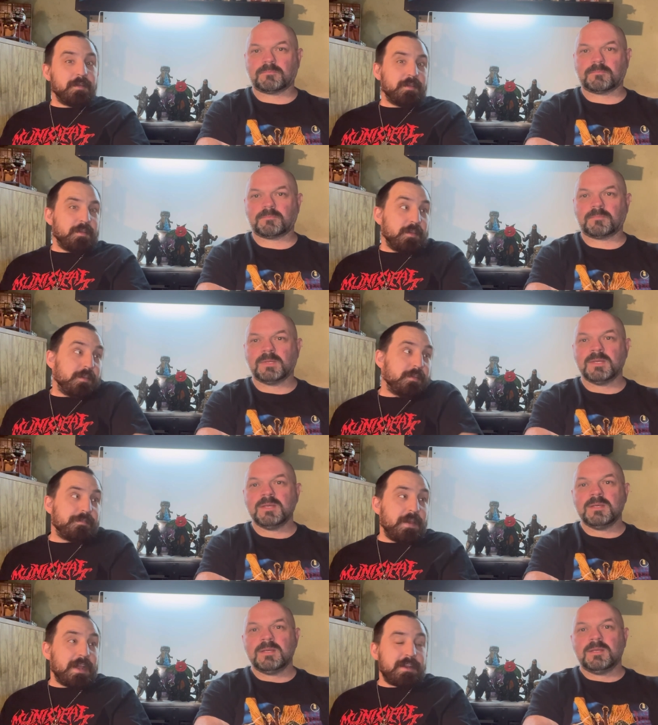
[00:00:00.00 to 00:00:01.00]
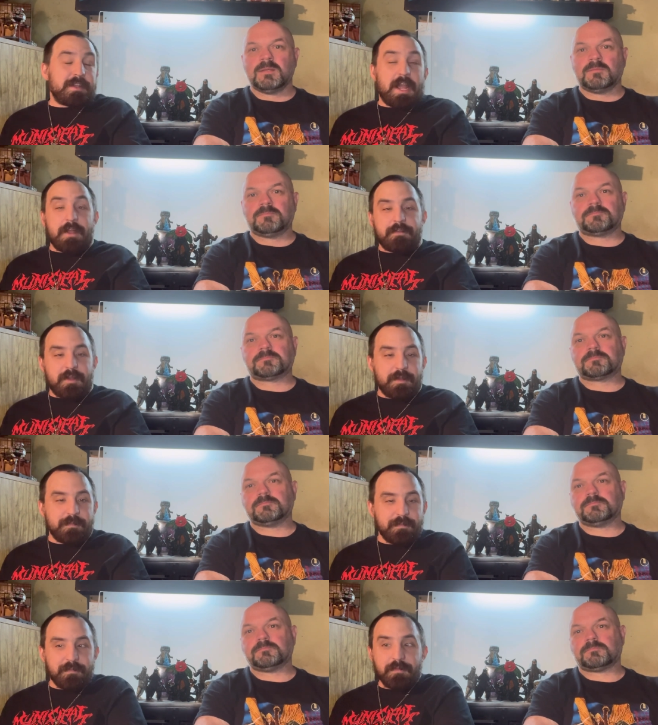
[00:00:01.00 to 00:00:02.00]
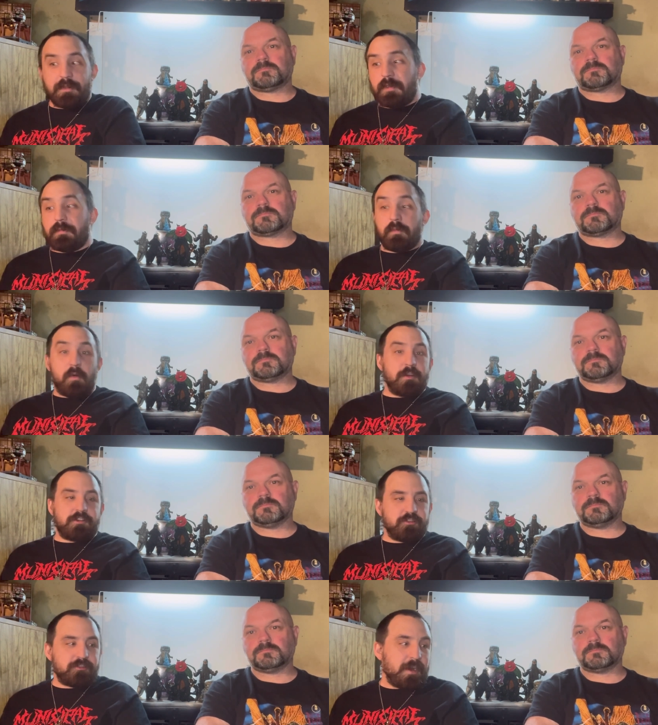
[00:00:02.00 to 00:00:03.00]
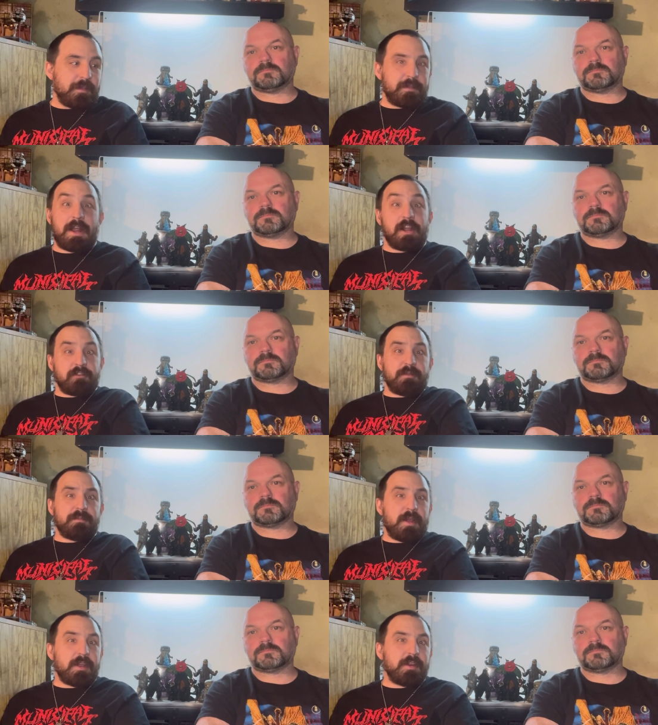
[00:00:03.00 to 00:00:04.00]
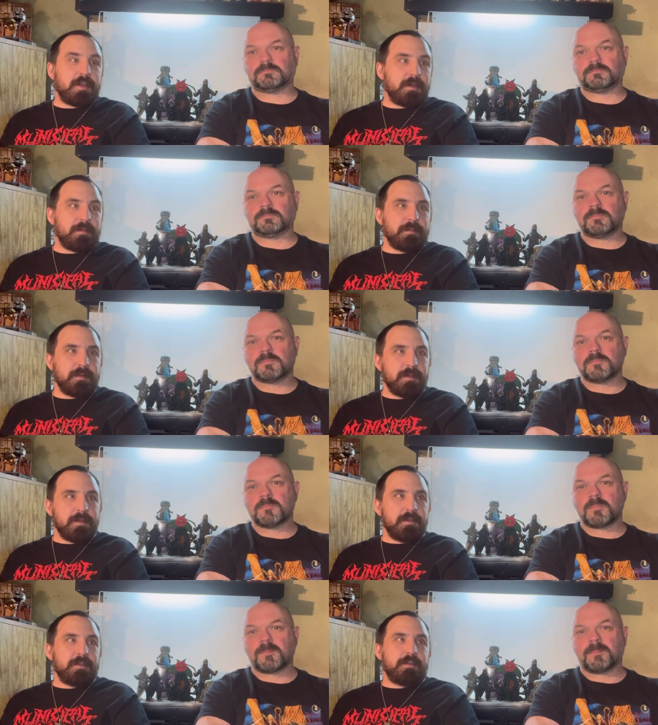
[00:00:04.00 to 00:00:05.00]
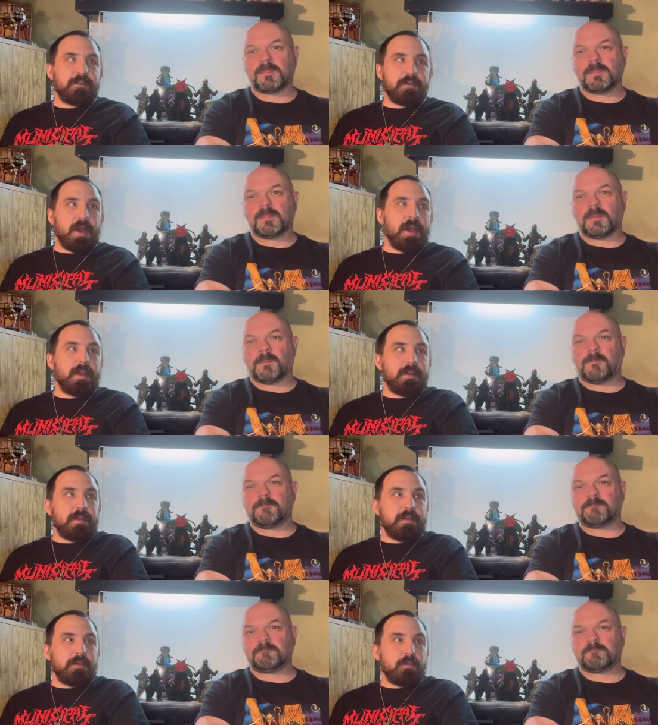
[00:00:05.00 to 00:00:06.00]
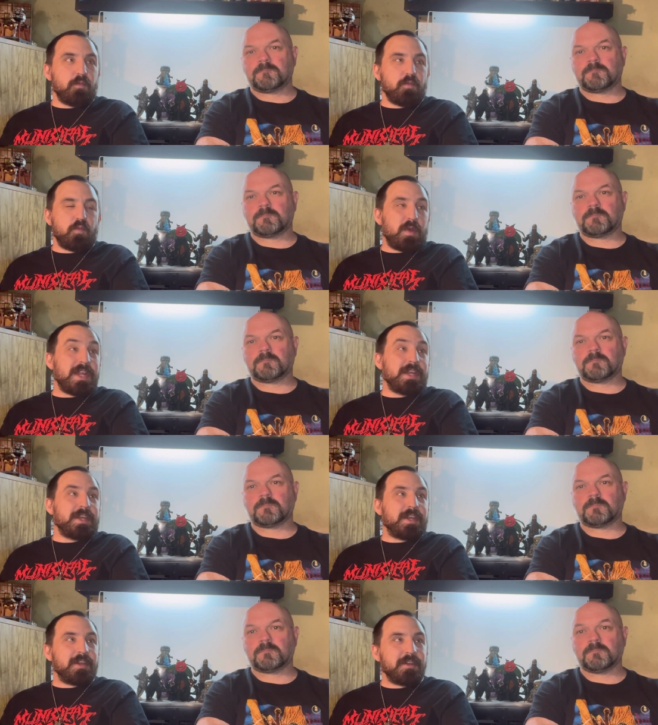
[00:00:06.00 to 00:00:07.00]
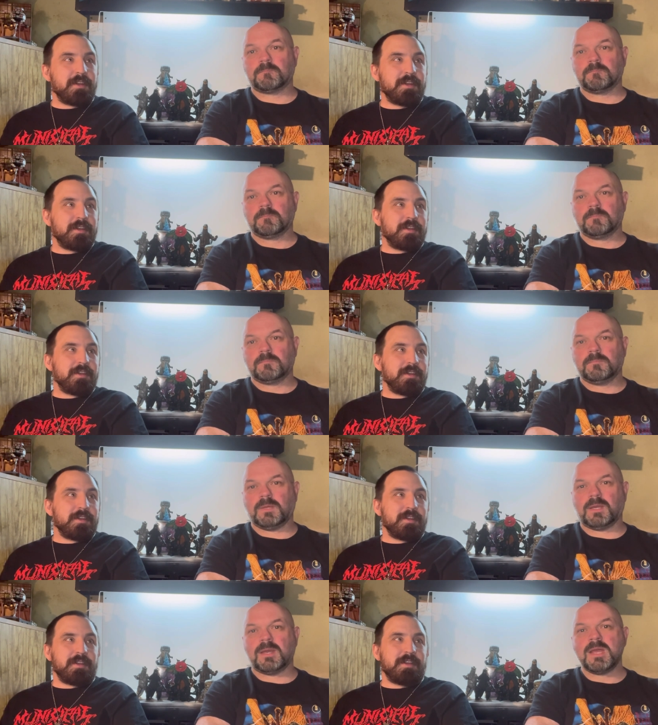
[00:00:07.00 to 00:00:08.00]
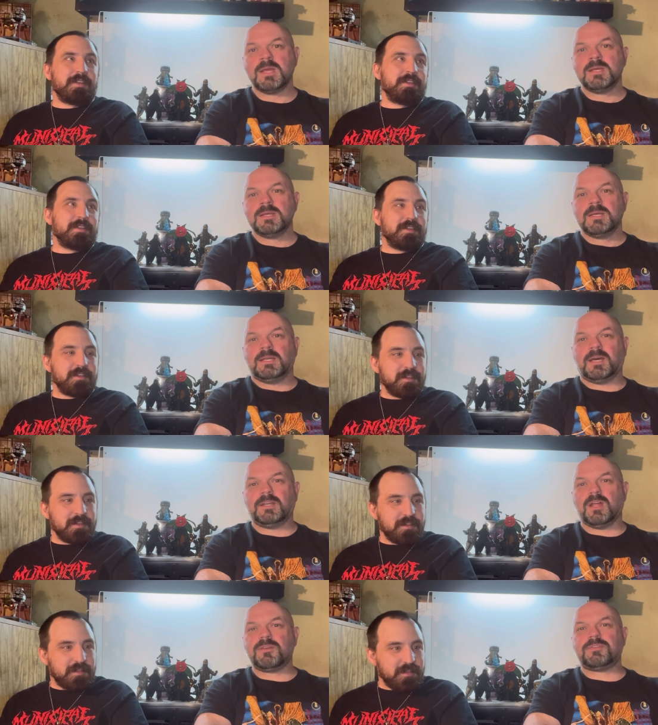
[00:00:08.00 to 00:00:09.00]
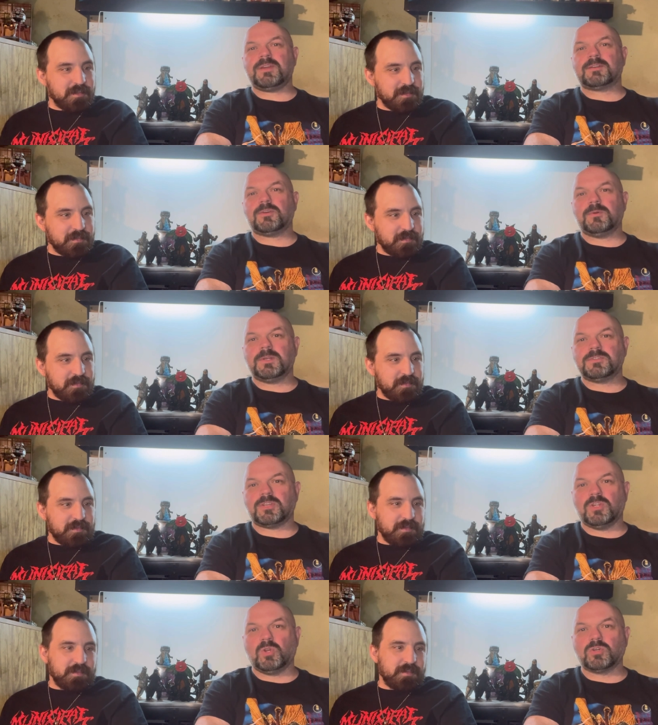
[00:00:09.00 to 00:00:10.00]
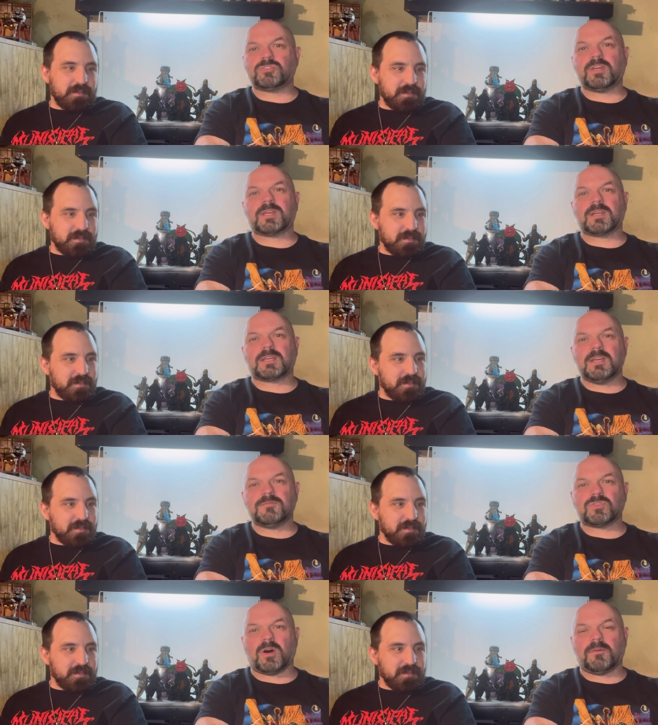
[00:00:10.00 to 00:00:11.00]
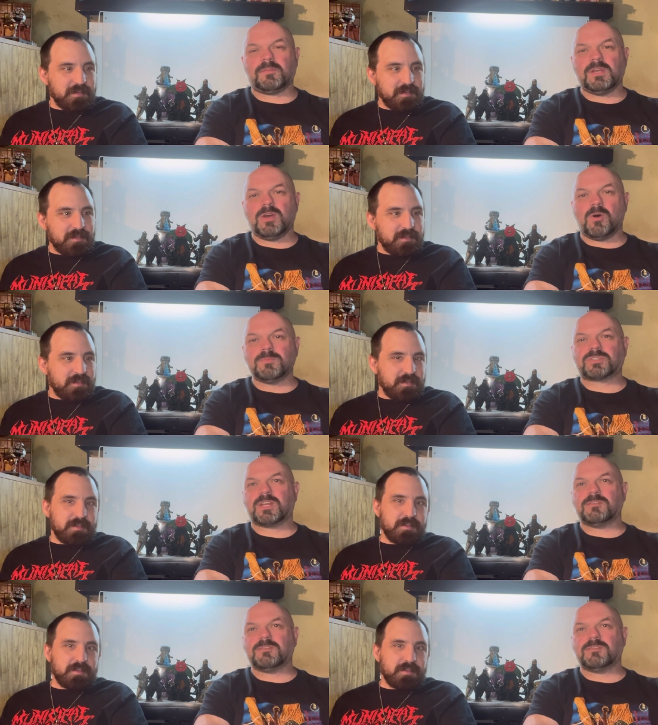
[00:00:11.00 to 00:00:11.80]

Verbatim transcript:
Speaker 1: the fact that gave him more strength and actually made him not
Speaker 2: weak. Yeah. Now the other thing to it is it looks like it gives off it almost gives off